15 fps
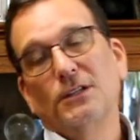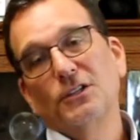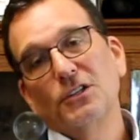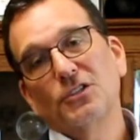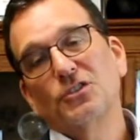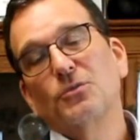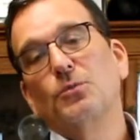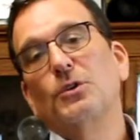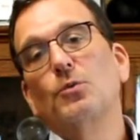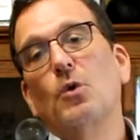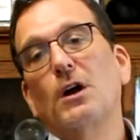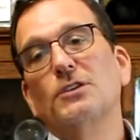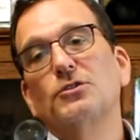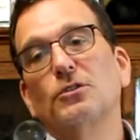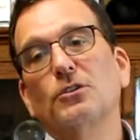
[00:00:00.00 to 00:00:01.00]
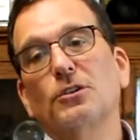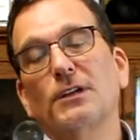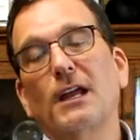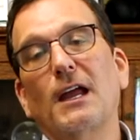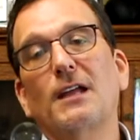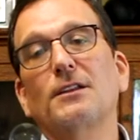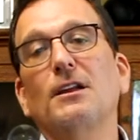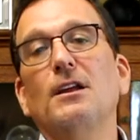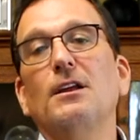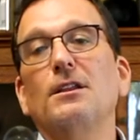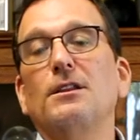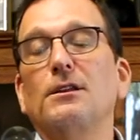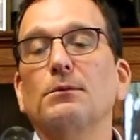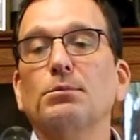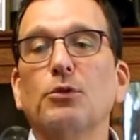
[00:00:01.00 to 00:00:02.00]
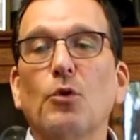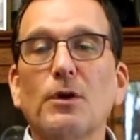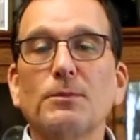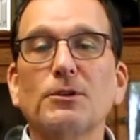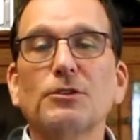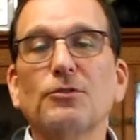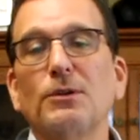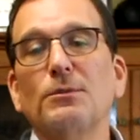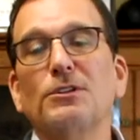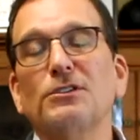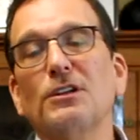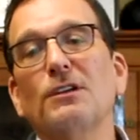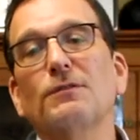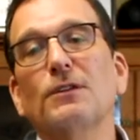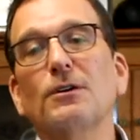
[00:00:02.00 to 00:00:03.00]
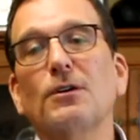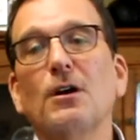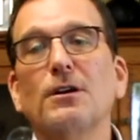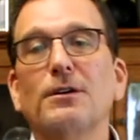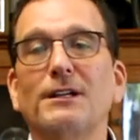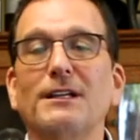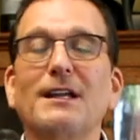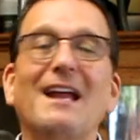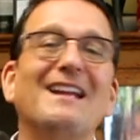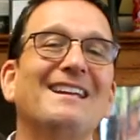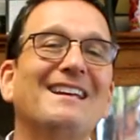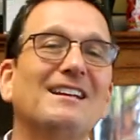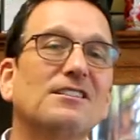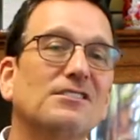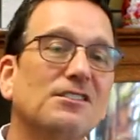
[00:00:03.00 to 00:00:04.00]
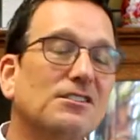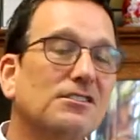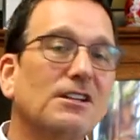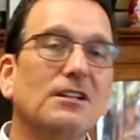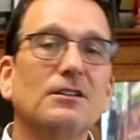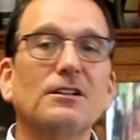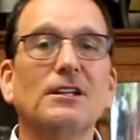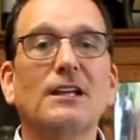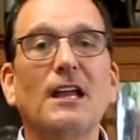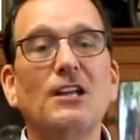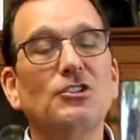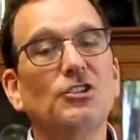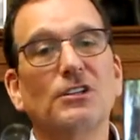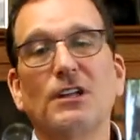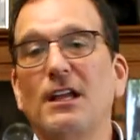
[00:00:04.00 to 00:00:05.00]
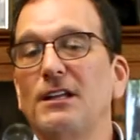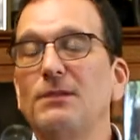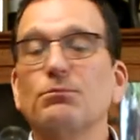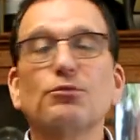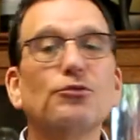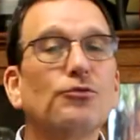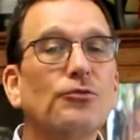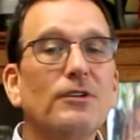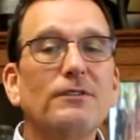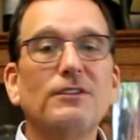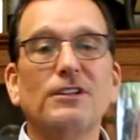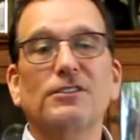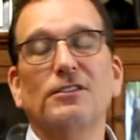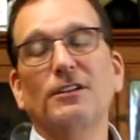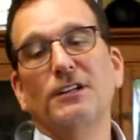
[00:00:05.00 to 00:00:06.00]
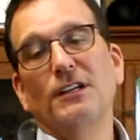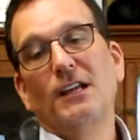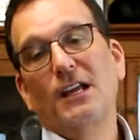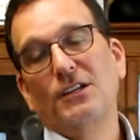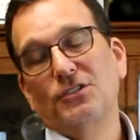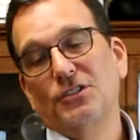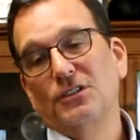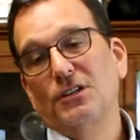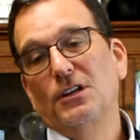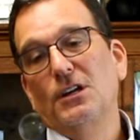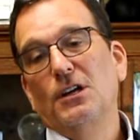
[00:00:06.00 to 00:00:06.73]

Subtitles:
In addition, we want to look at the employment agreements, if there are any existing litigation, any previous litigation.